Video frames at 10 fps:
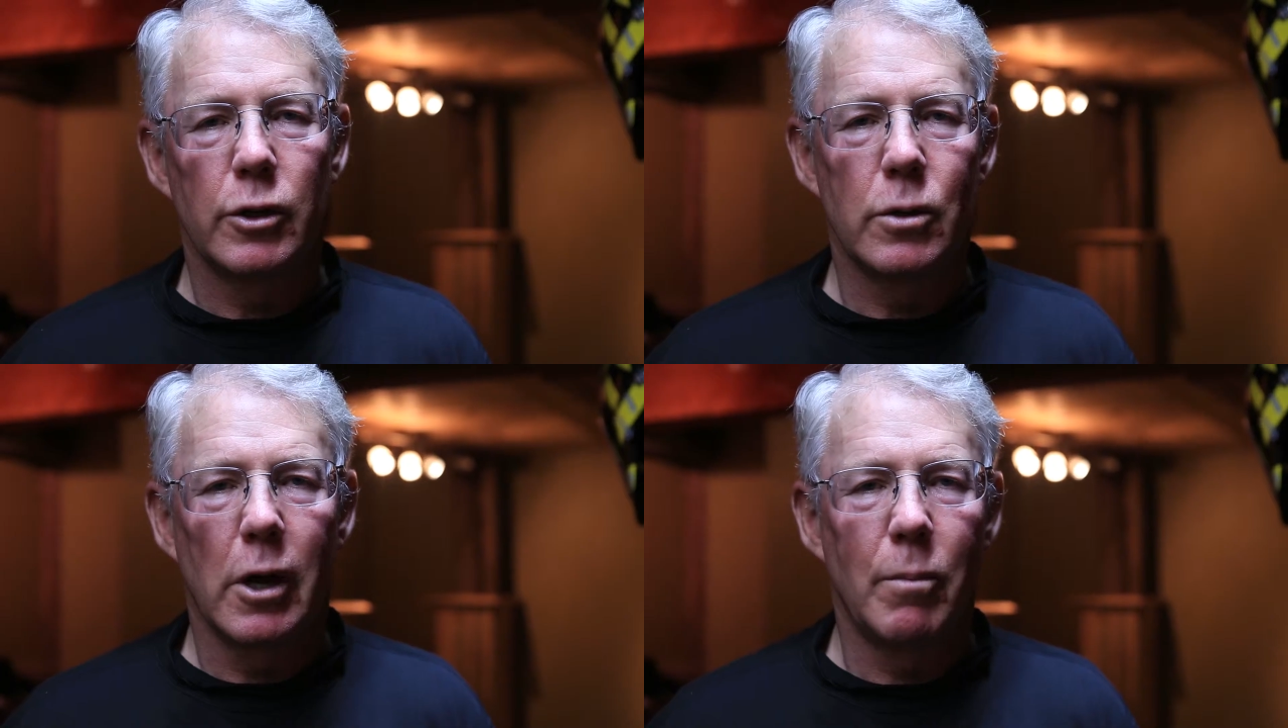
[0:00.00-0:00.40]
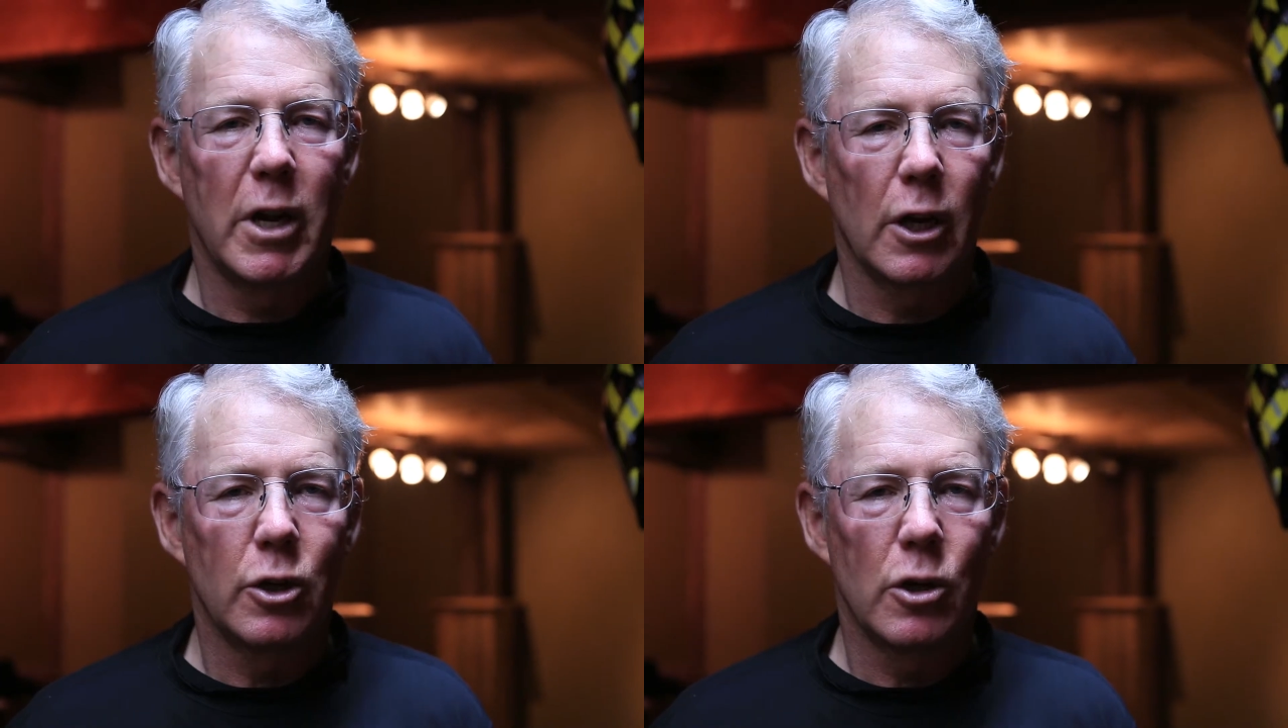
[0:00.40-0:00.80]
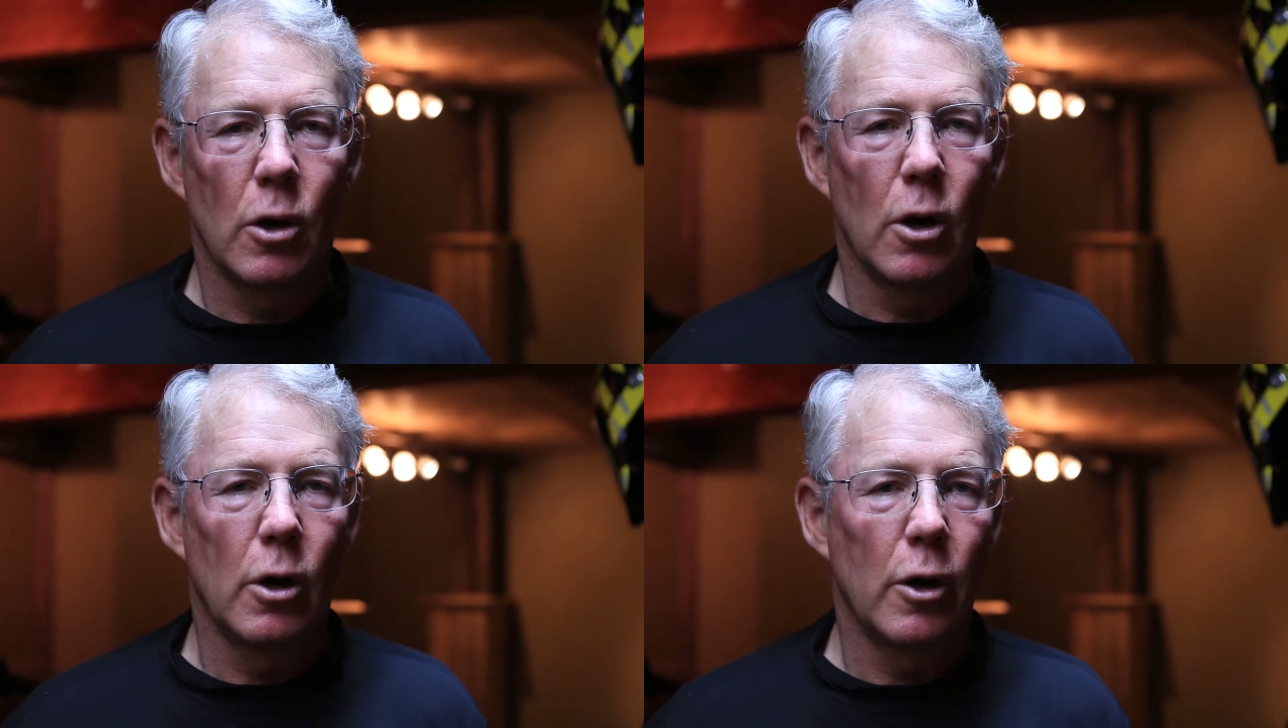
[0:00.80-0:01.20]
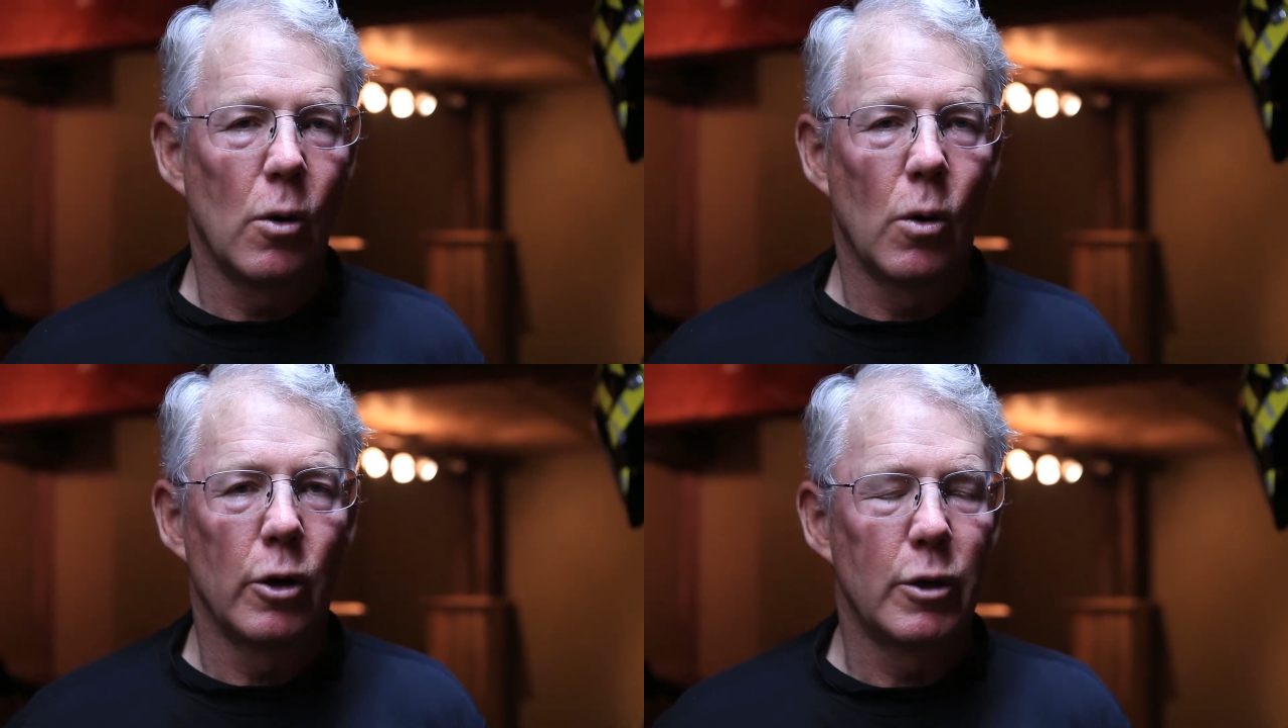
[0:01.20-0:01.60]
to try and make a turn
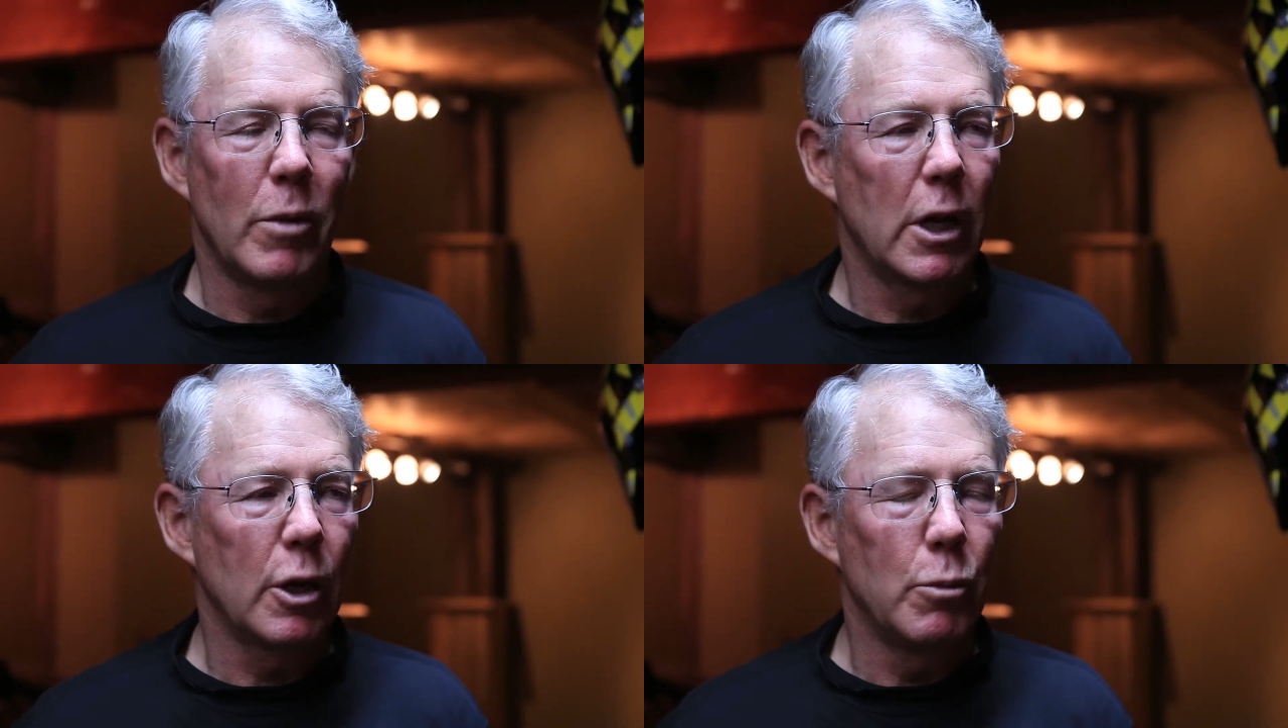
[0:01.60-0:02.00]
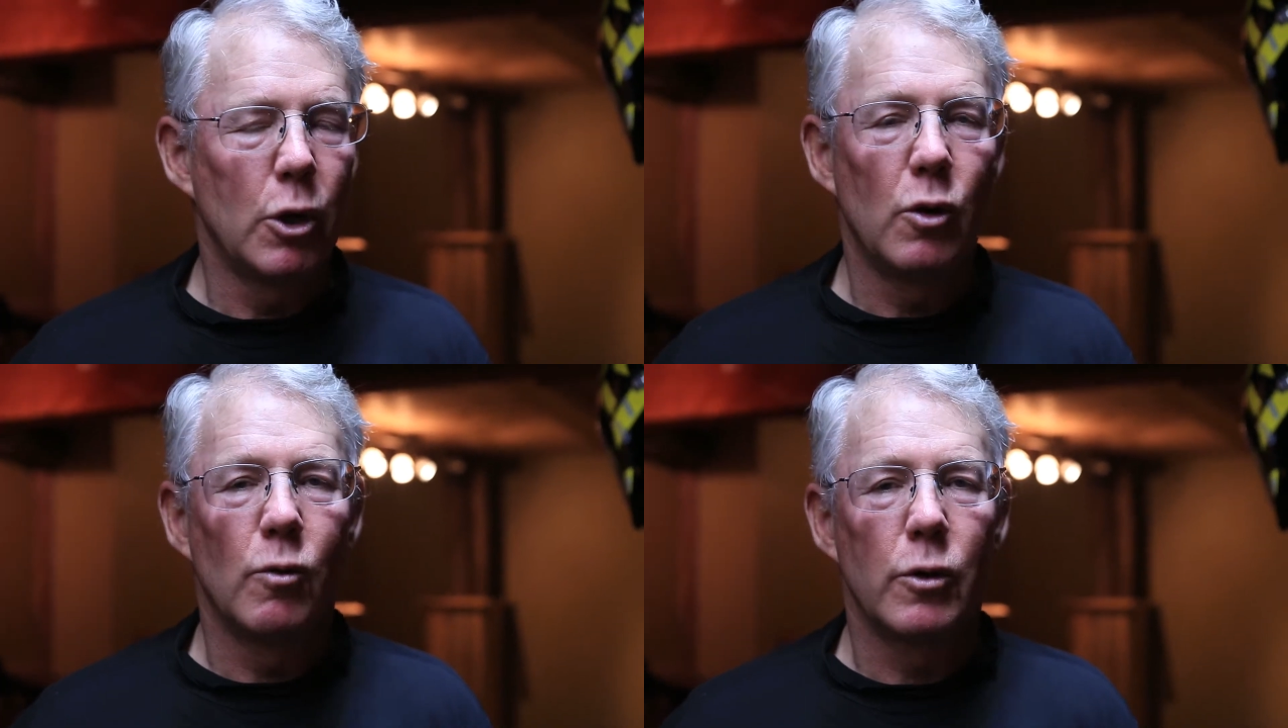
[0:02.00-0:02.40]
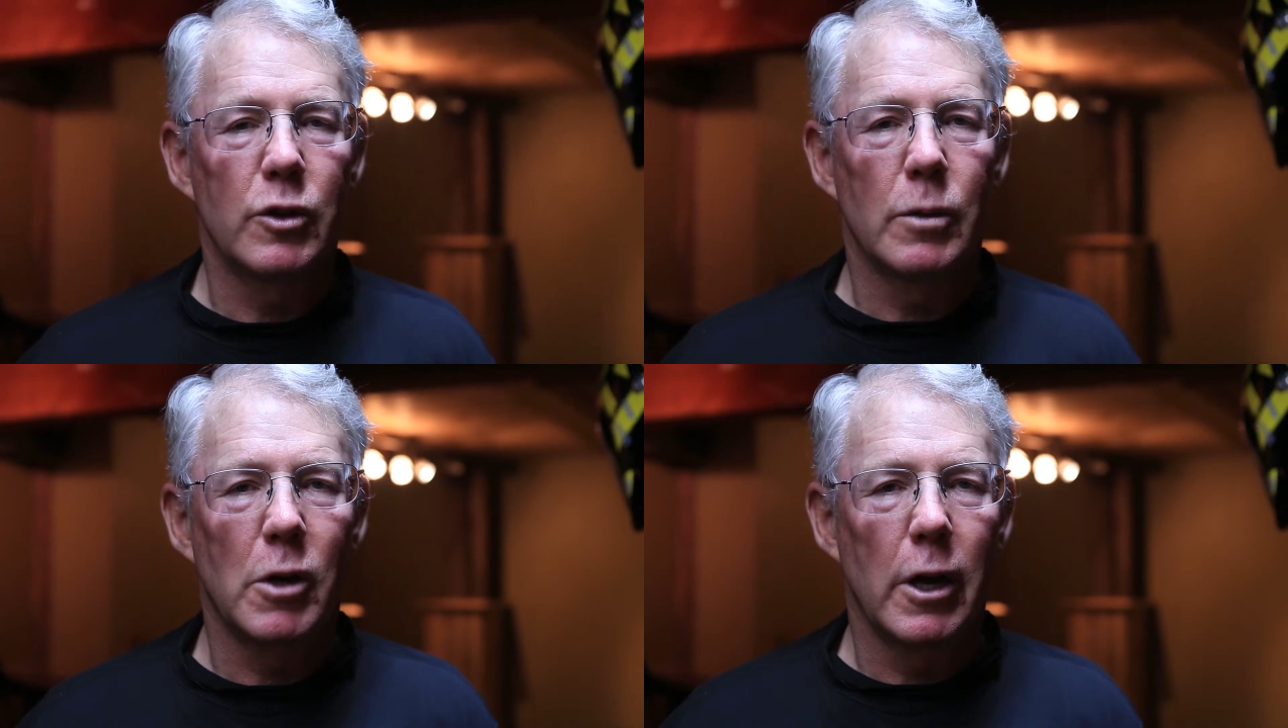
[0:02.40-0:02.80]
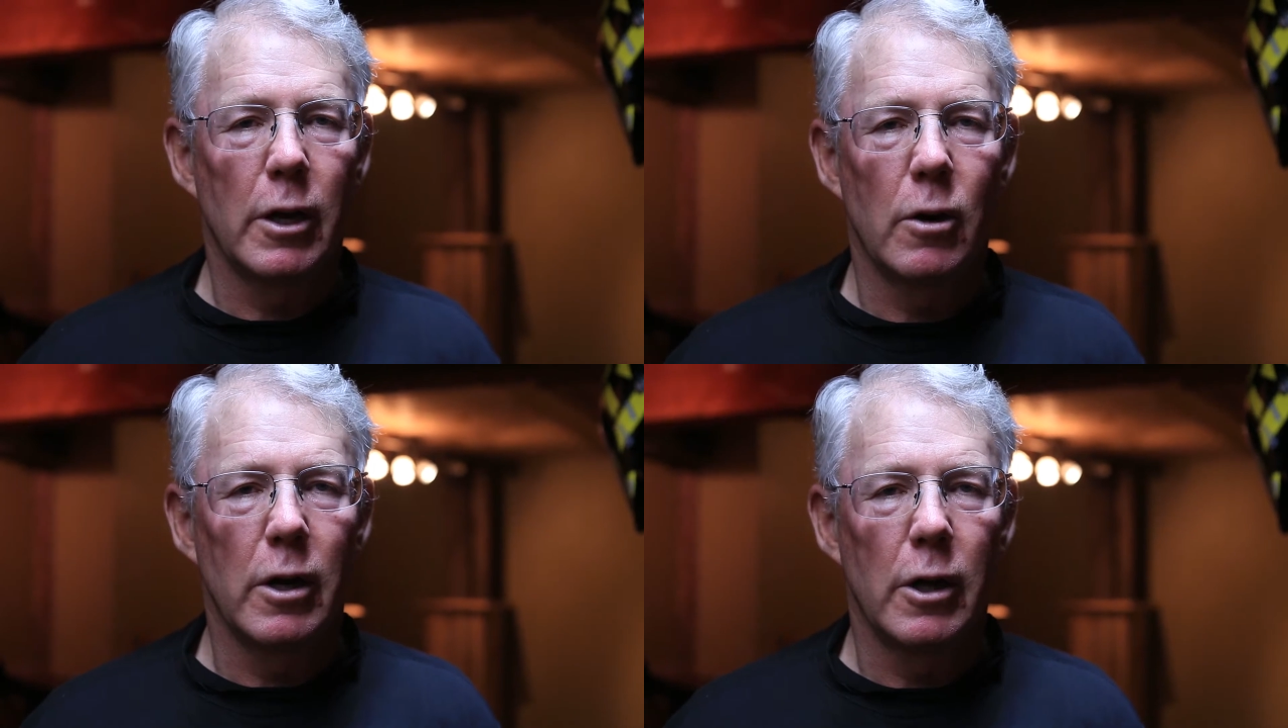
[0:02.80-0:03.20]
or to make a maneuver of some kind or